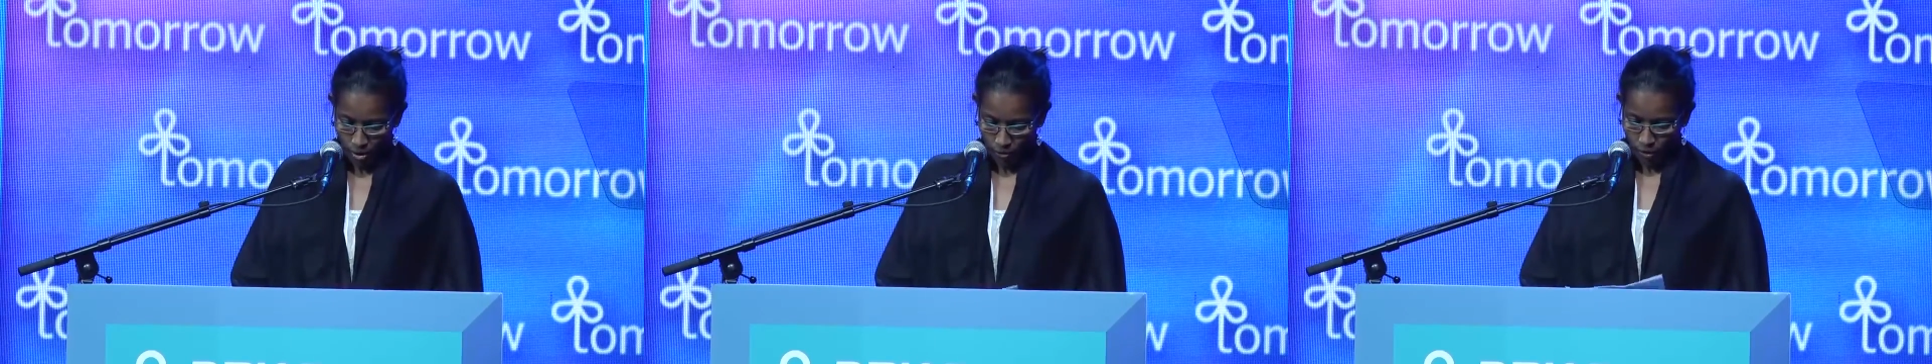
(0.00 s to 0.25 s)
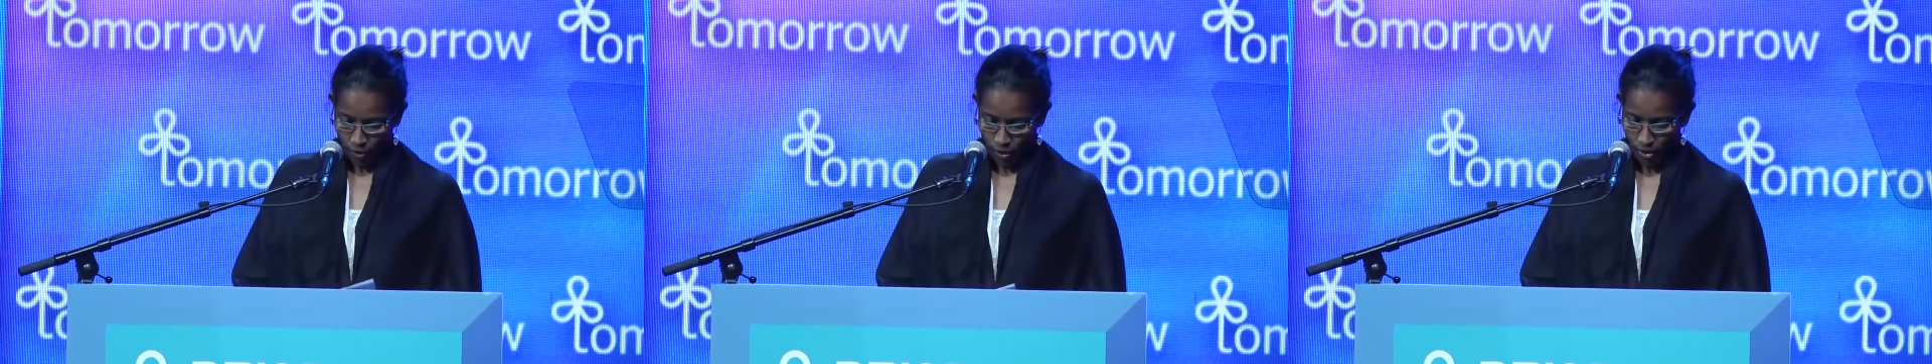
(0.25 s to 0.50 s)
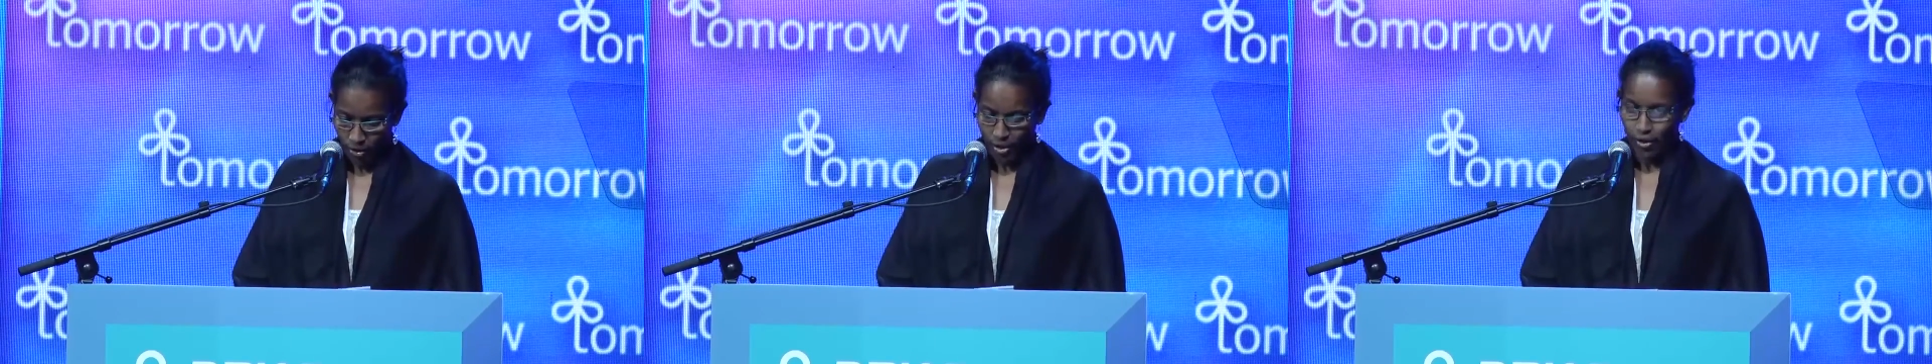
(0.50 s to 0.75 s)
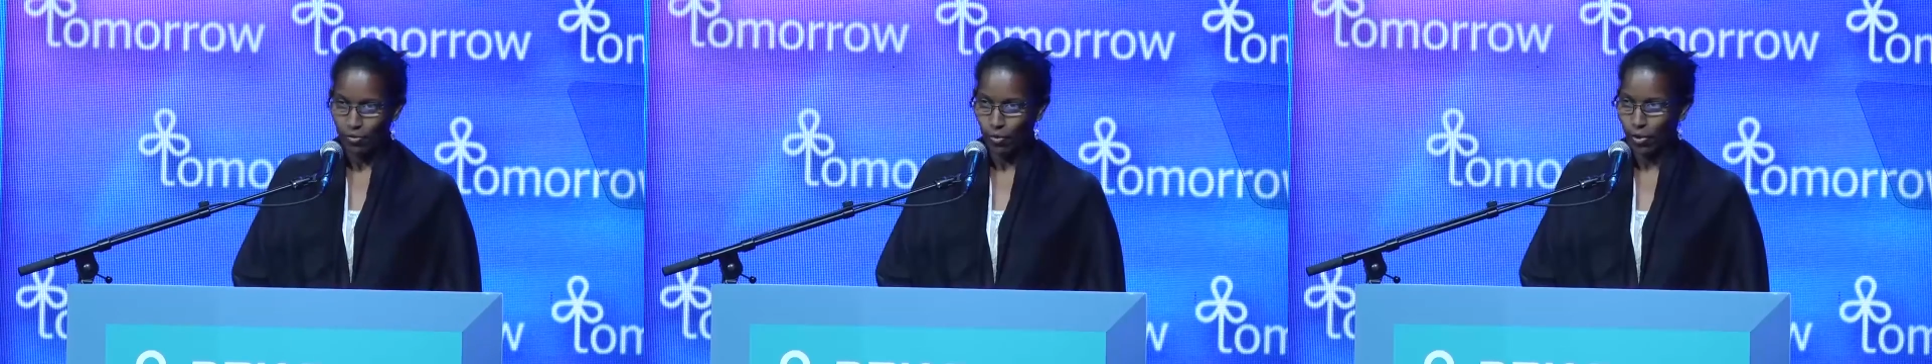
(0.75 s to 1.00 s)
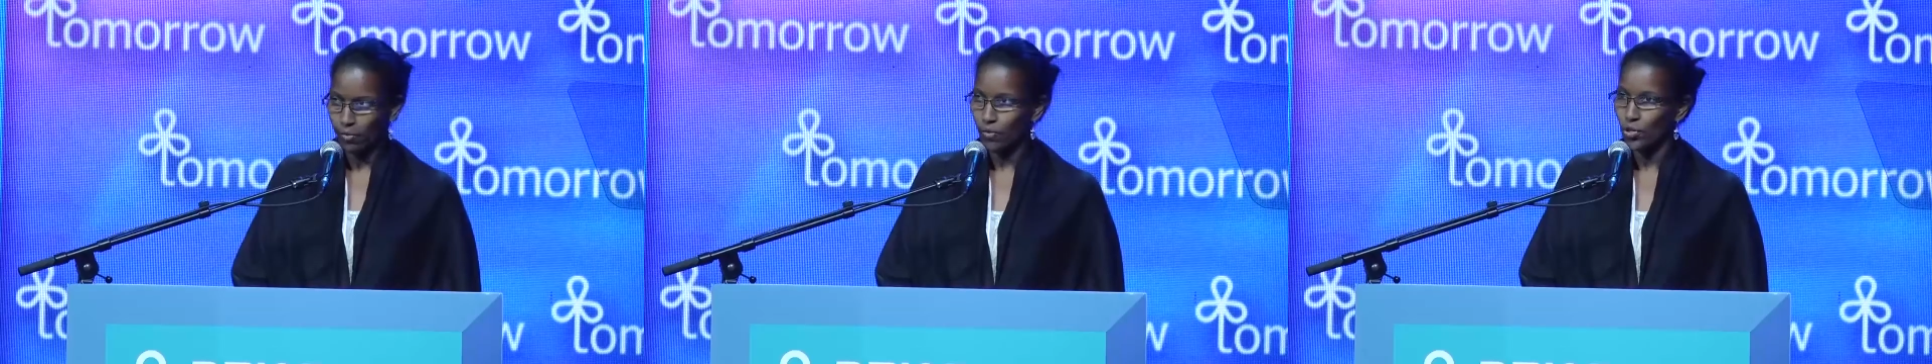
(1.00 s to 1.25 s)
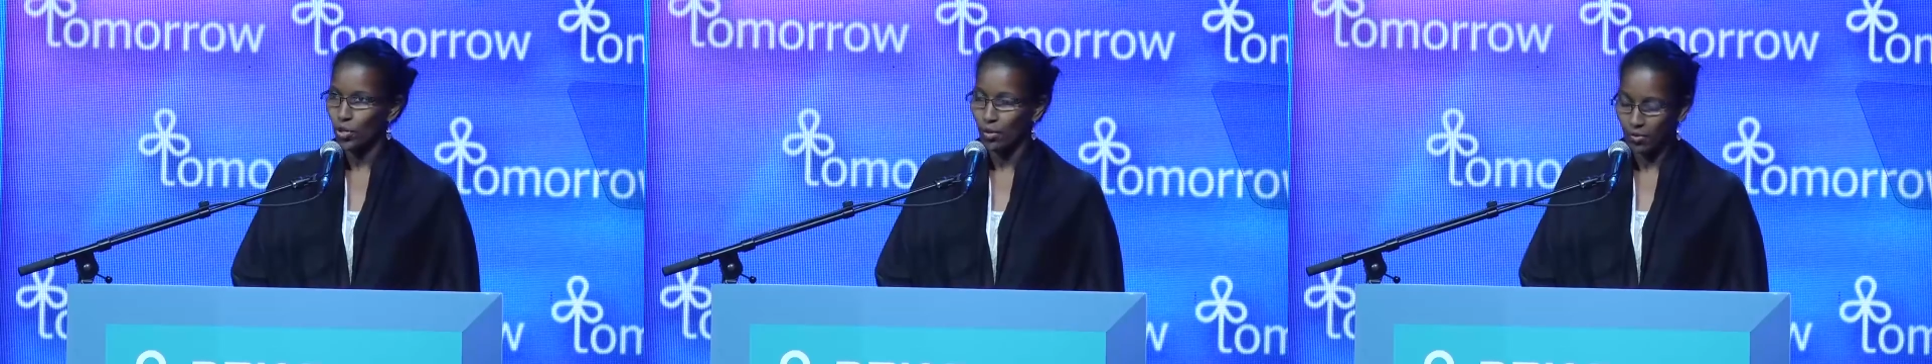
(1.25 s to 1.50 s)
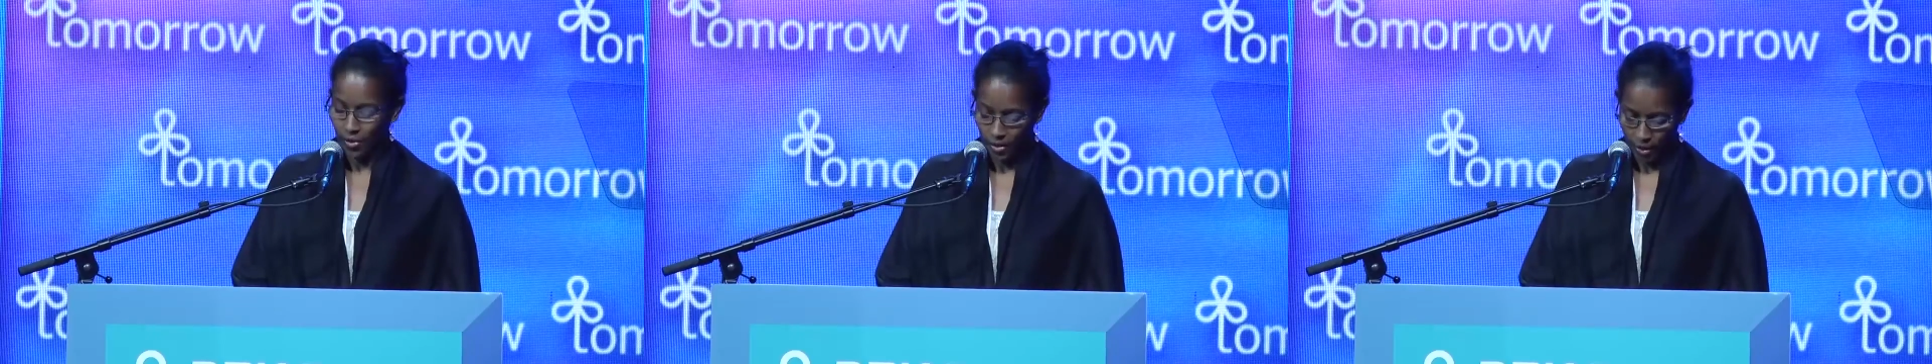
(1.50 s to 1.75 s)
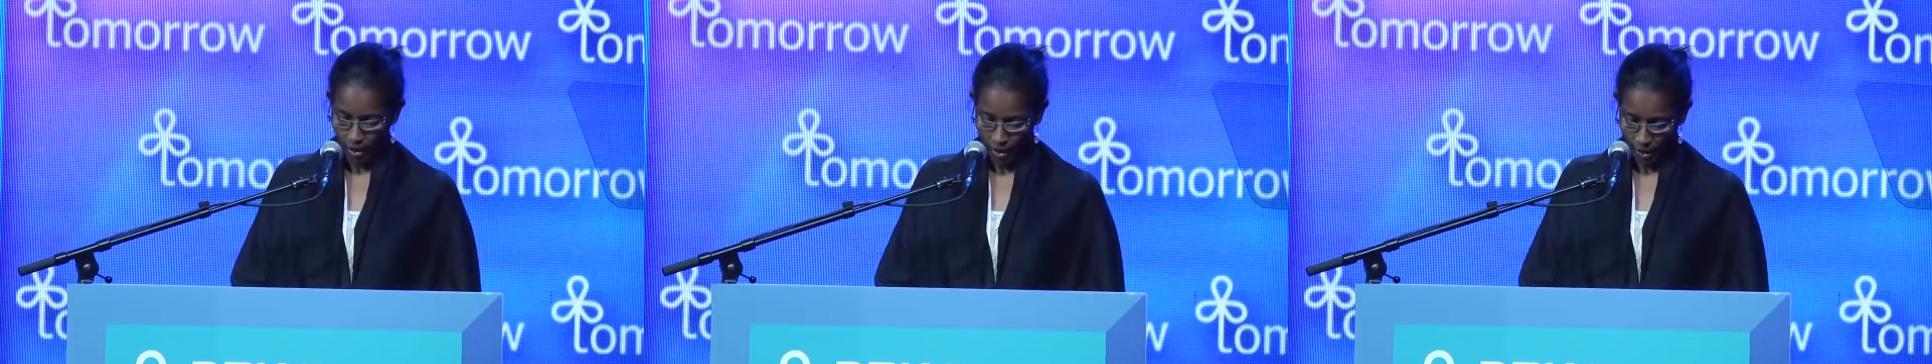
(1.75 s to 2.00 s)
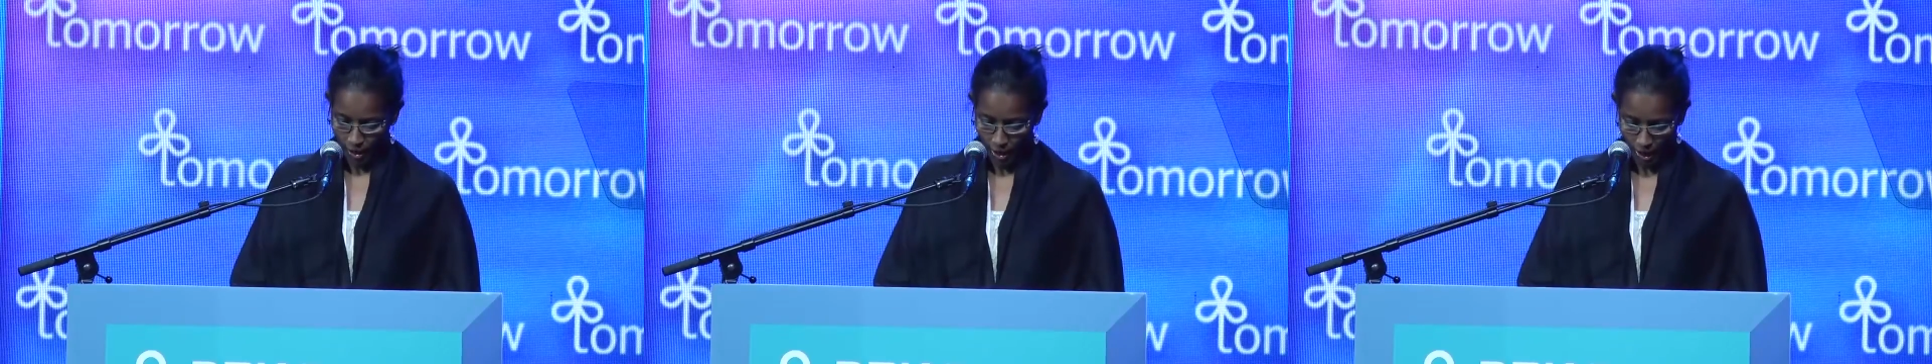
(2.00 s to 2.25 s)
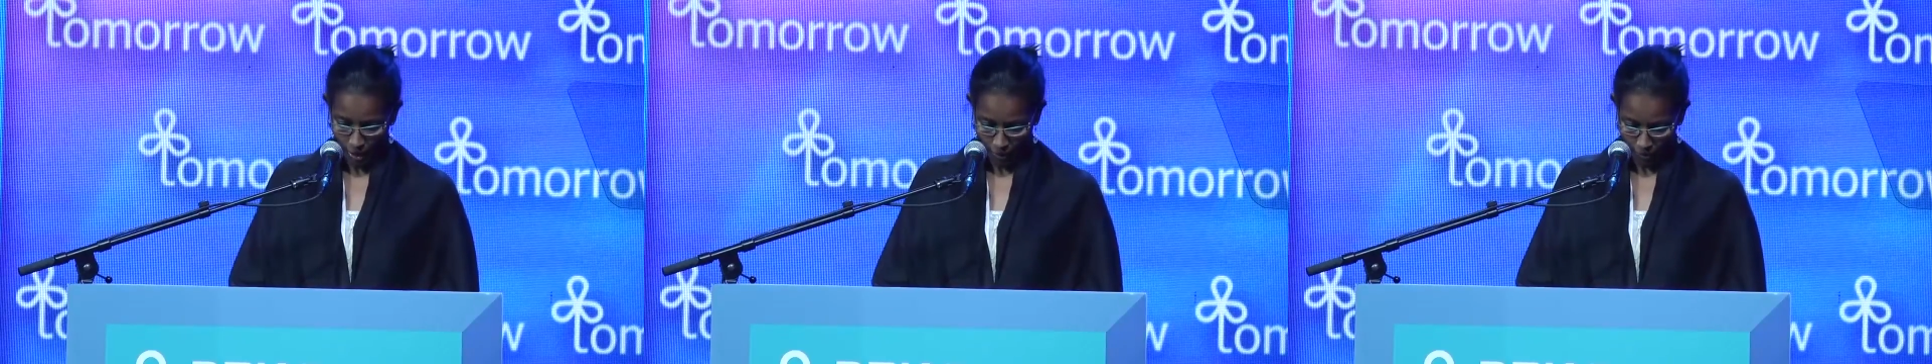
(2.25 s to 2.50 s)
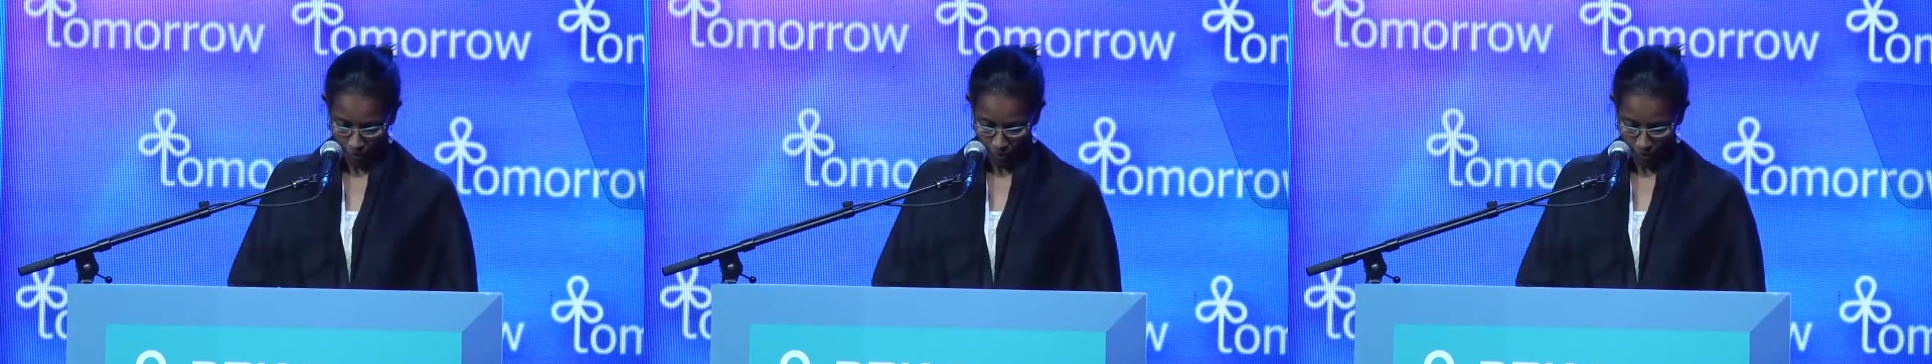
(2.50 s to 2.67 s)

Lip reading: for the future of Israel clear.